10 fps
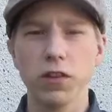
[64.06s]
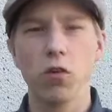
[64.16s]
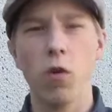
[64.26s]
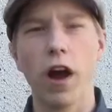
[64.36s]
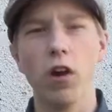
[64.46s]
little
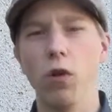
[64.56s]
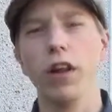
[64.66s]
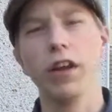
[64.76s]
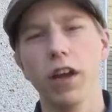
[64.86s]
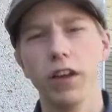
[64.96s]
while
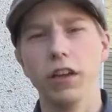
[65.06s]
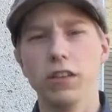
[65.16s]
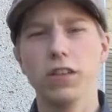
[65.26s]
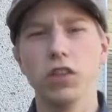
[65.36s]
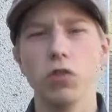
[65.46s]
I kind of get
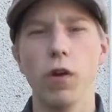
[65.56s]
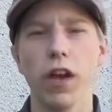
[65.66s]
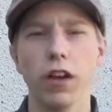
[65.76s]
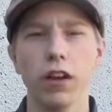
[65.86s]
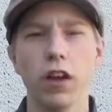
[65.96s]

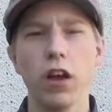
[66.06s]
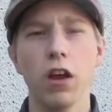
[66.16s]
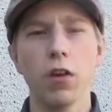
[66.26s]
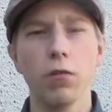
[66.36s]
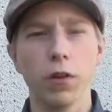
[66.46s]
situated
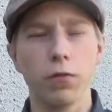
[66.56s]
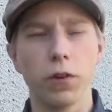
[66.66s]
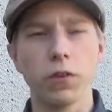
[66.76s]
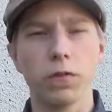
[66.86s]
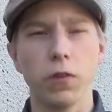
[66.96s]
for the
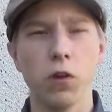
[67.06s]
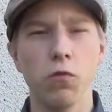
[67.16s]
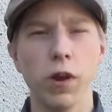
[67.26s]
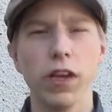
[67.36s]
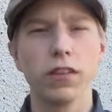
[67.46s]
first few
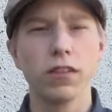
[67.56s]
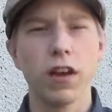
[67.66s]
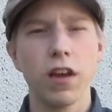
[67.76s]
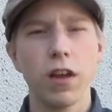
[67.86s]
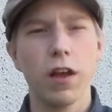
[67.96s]
weeks.
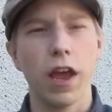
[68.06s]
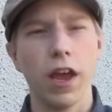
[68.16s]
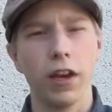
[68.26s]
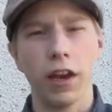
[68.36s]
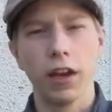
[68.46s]

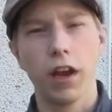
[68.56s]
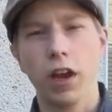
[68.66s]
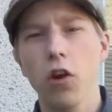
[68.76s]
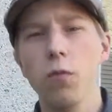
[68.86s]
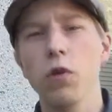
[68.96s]
And I
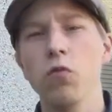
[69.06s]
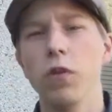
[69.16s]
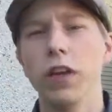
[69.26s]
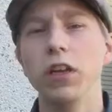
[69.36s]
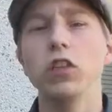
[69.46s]
hope
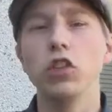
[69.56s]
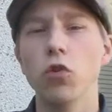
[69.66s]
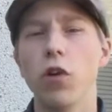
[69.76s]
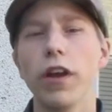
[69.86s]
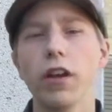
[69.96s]
you
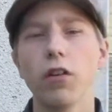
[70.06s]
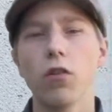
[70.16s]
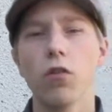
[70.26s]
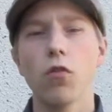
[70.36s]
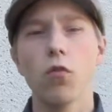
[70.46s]
enjoy
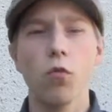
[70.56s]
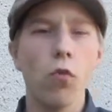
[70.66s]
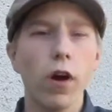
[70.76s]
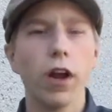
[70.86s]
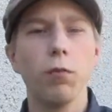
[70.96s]

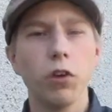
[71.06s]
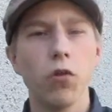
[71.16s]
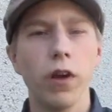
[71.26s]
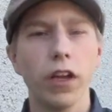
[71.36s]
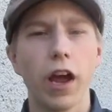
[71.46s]
what I'm
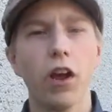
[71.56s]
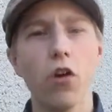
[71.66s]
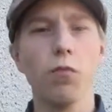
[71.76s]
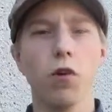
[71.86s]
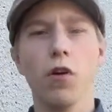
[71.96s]
doing. I
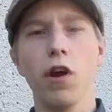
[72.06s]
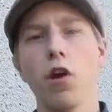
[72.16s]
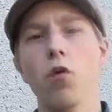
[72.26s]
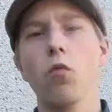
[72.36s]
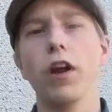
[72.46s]
hope
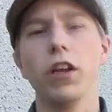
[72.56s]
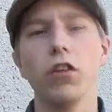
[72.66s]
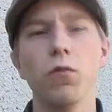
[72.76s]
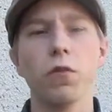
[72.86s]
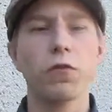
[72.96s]
what I
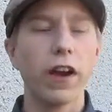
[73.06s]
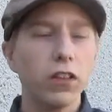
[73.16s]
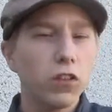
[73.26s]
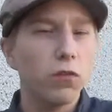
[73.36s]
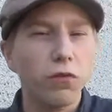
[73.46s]
do
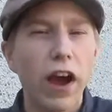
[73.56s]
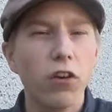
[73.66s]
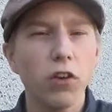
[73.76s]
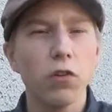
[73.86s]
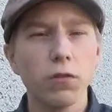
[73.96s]
provides you
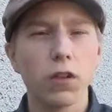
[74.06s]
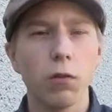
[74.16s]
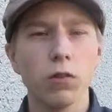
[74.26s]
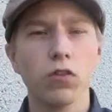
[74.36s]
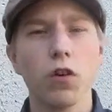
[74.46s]
value of
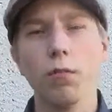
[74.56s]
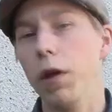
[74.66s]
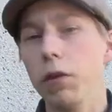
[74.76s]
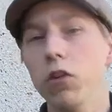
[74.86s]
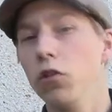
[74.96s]
some sort.
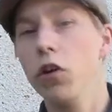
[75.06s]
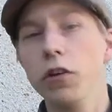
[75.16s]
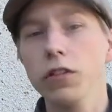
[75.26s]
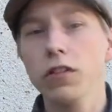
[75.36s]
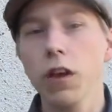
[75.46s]
Maybe you'll
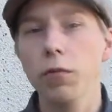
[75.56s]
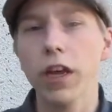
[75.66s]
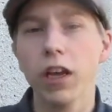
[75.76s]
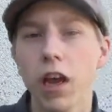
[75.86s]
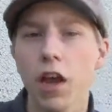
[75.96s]
learn
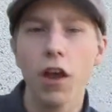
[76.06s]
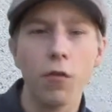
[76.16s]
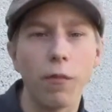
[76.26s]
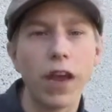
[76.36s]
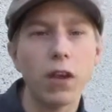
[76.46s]
something.
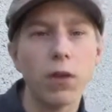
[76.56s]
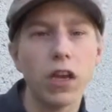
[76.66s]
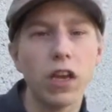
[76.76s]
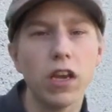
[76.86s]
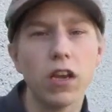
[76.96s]

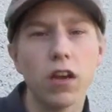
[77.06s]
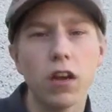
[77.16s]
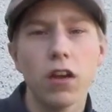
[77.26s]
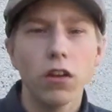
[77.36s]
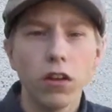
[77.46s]
Maybe
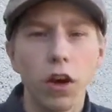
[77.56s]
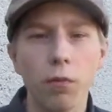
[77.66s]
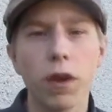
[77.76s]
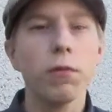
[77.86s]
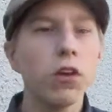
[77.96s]

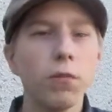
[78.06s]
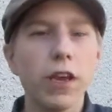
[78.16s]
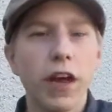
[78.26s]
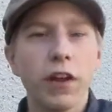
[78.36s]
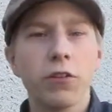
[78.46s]
you'll
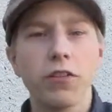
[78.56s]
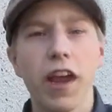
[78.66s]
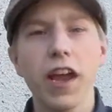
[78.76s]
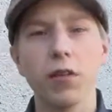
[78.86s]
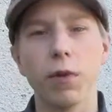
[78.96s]
be
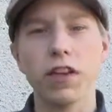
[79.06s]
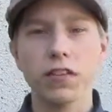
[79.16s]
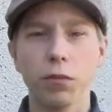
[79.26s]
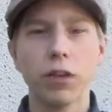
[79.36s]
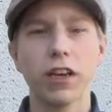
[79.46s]
entertained by
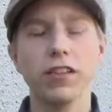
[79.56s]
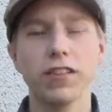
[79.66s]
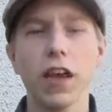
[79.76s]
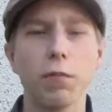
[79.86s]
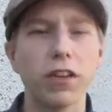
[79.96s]
something I
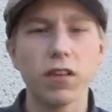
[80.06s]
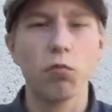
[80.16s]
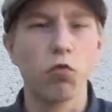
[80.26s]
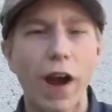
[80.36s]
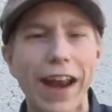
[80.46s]
say, by some
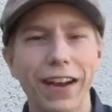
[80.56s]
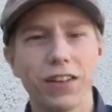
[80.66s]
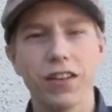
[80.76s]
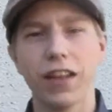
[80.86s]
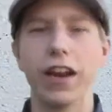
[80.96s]

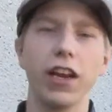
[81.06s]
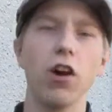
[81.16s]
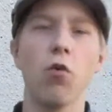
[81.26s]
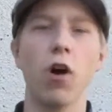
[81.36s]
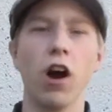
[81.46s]
rant that I
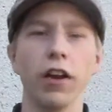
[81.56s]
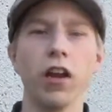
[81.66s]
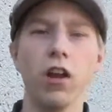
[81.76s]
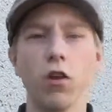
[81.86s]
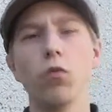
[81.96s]
go on,
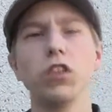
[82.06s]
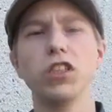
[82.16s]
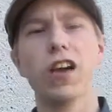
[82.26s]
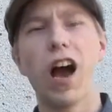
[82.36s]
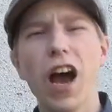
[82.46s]
which
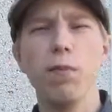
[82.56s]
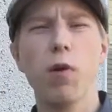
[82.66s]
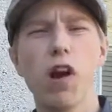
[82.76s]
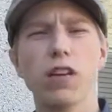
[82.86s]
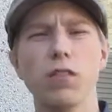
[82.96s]
is a high
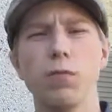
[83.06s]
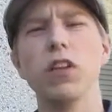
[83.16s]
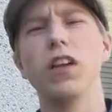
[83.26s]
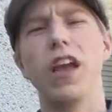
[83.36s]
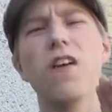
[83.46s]

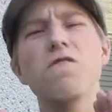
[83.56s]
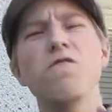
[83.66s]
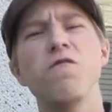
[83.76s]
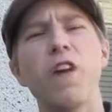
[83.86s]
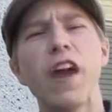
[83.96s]
possibility, a
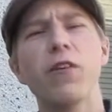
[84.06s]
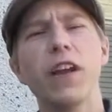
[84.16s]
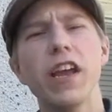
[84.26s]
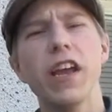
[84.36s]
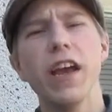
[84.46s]

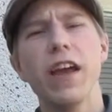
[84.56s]
very,